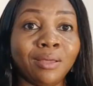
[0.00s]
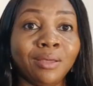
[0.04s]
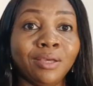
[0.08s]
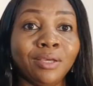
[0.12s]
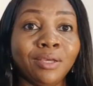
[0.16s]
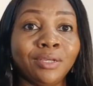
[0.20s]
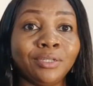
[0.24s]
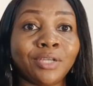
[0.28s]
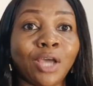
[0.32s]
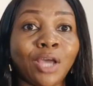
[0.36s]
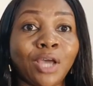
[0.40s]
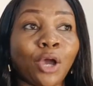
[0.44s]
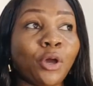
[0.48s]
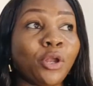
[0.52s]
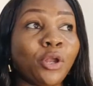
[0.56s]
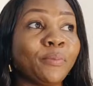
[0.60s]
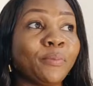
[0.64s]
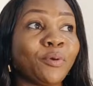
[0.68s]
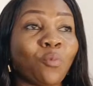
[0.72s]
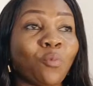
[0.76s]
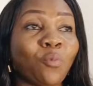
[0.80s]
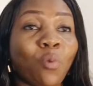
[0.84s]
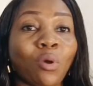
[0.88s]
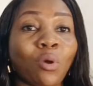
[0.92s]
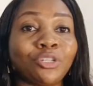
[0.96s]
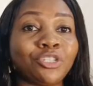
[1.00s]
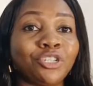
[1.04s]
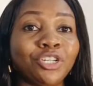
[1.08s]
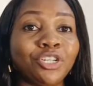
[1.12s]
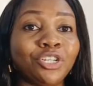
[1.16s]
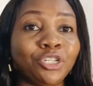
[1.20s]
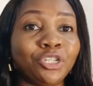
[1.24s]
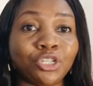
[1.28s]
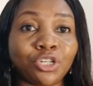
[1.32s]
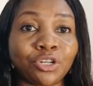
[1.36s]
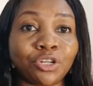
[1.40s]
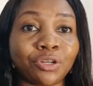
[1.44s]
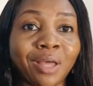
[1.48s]
You are going to be watching
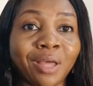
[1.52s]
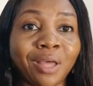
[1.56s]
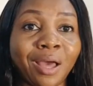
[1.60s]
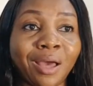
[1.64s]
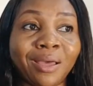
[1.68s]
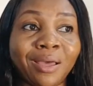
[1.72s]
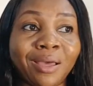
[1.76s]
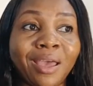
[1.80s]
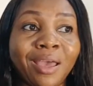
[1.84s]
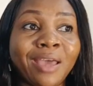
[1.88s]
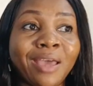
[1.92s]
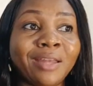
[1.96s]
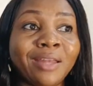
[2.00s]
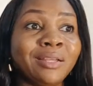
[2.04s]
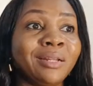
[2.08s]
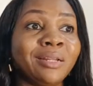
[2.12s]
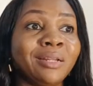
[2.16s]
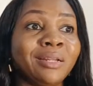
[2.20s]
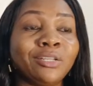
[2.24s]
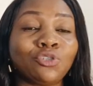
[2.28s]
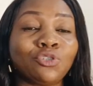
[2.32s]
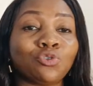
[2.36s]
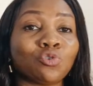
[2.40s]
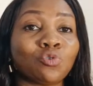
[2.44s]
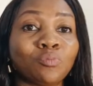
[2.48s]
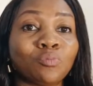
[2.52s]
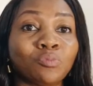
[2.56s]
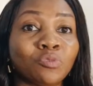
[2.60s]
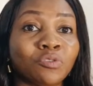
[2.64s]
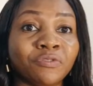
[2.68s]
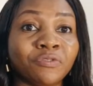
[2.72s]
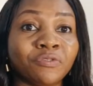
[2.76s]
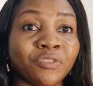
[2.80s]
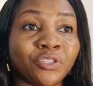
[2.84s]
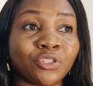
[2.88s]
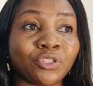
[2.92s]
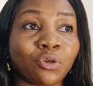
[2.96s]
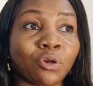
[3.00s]
each other. Any little
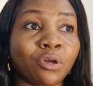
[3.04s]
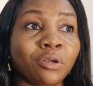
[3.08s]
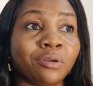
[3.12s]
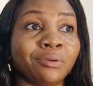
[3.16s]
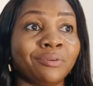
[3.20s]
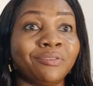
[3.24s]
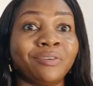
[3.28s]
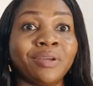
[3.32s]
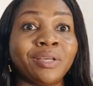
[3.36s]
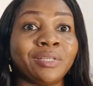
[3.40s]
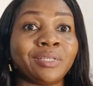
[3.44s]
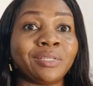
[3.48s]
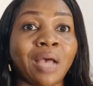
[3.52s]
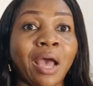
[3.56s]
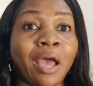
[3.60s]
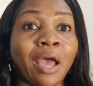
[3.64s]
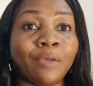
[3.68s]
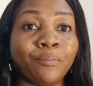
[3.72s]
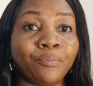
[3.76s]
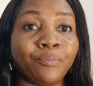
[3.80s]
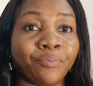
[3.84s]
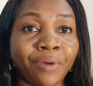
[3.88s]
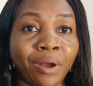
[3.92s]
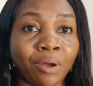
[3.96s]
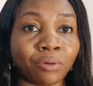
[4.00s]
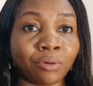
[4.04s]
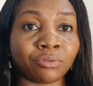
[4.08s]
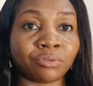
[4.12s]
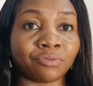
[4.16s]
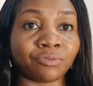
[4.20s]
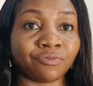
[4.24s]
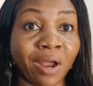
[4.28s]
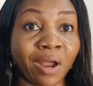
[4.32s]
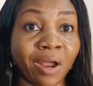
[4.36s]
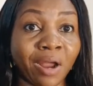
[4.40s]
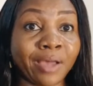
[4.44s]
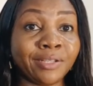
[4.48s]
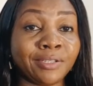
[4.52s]
move is going to raise eyebrows,
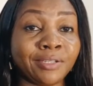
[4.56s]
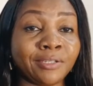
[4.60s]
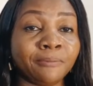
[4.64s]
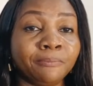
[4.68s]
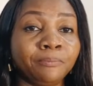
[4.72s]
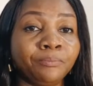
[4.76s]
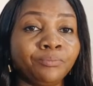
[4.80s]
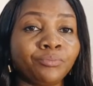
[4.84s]
right?